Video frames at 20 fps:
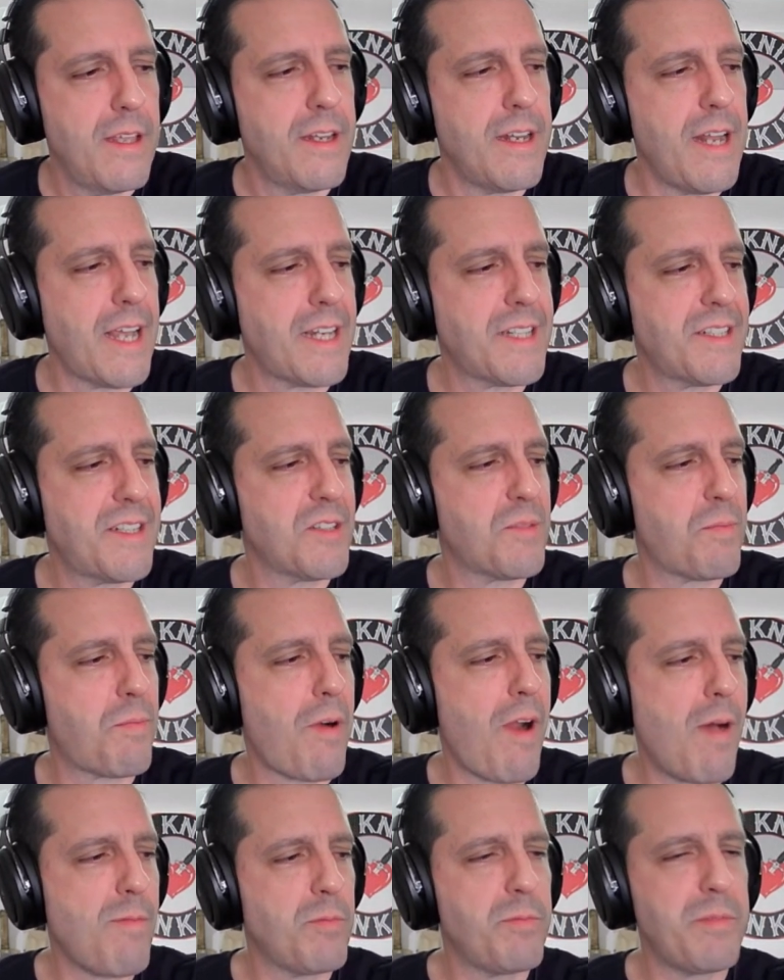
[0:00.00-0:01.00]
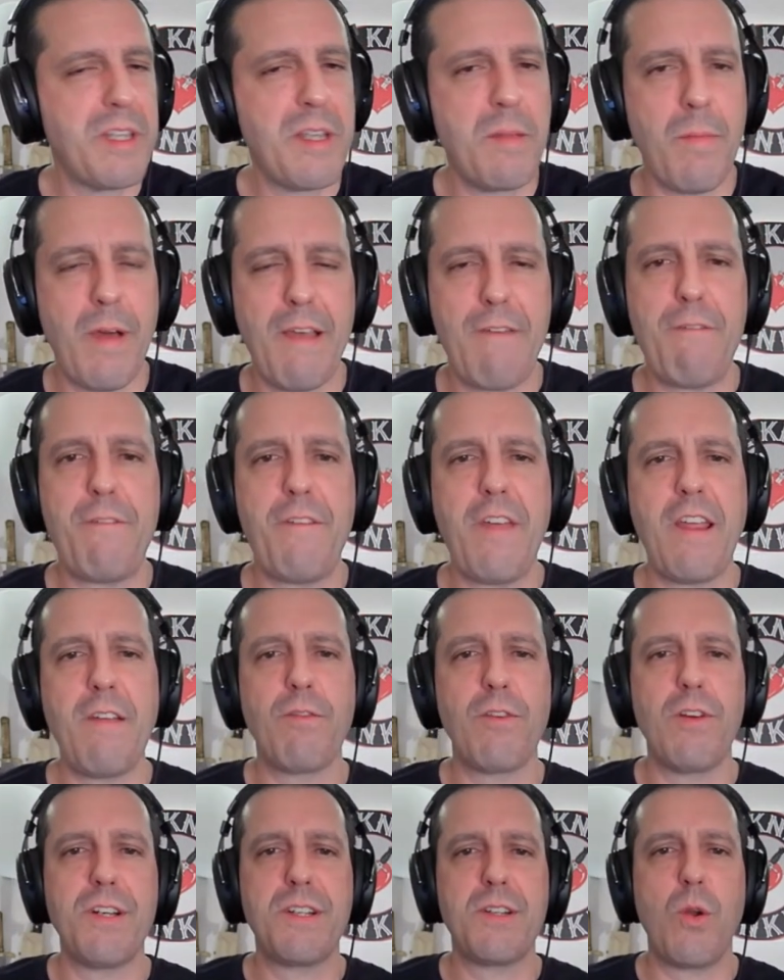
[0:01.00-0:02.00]
Next is probably my
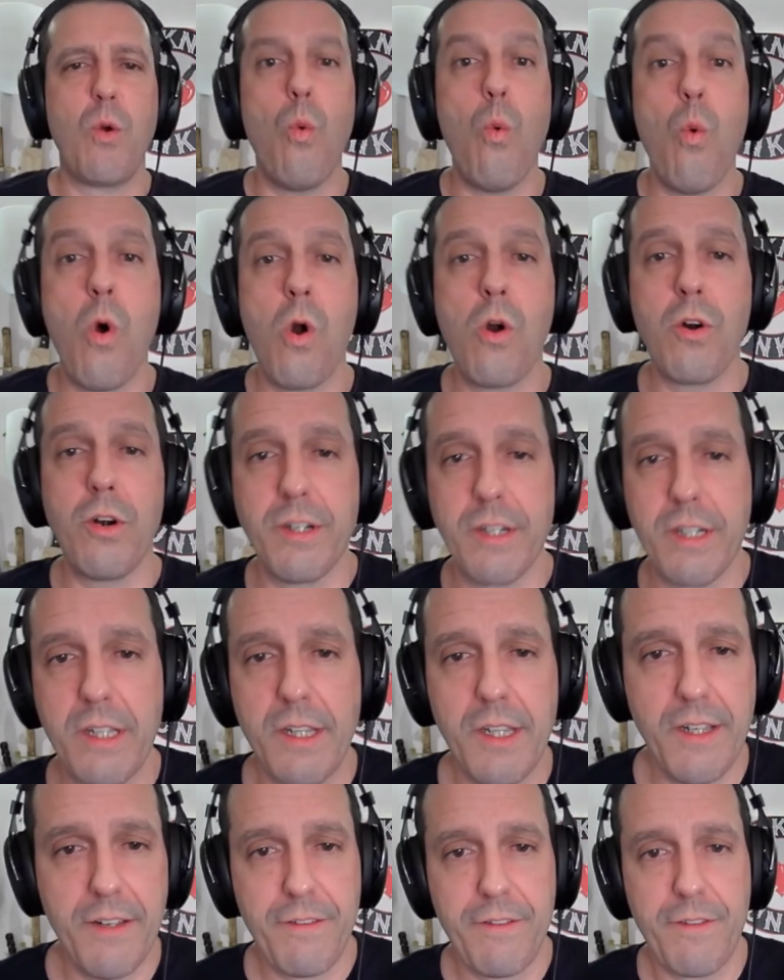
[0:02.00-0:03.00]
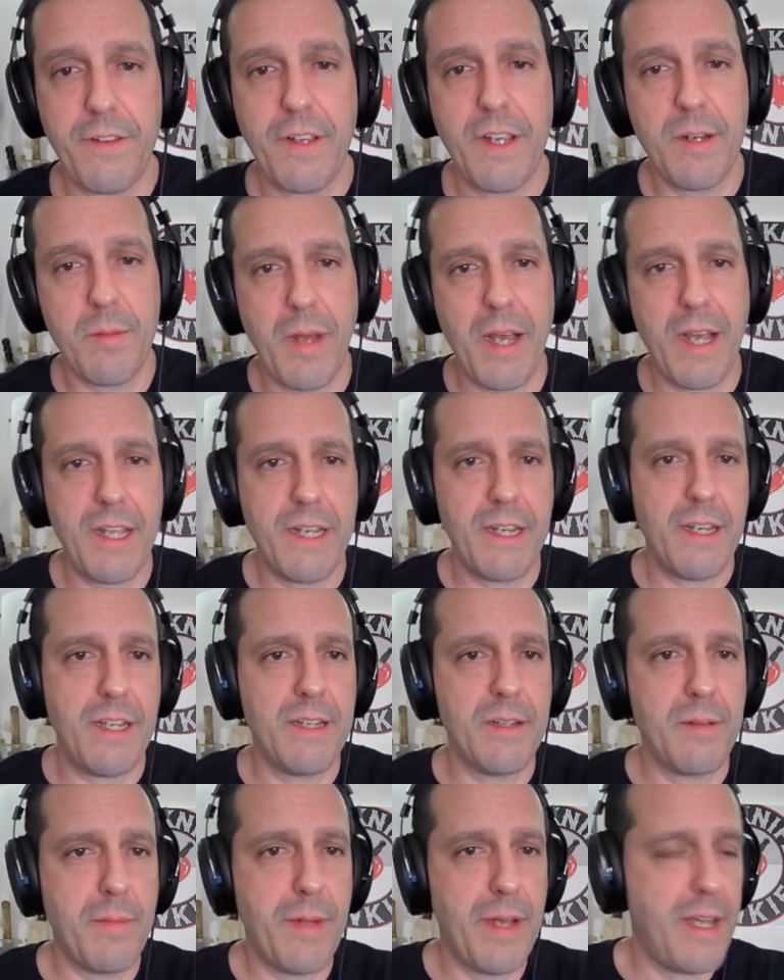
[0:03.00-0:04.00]
favorite Warncliffe in my
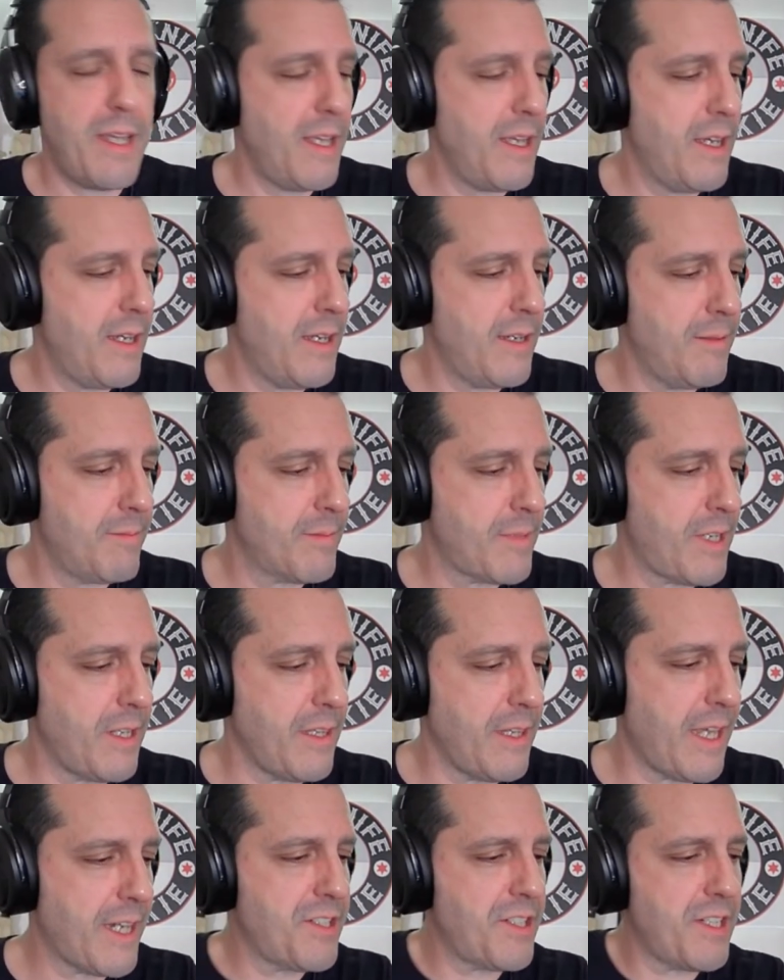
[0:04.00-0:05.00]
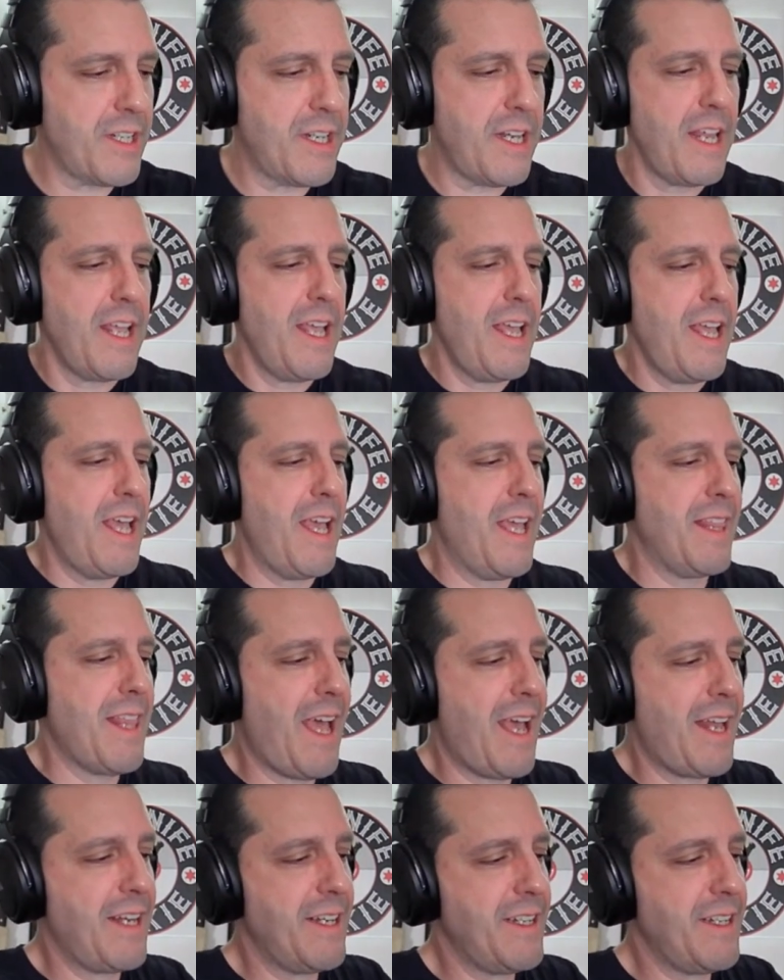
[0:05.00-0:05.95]
in my uh, collection, and that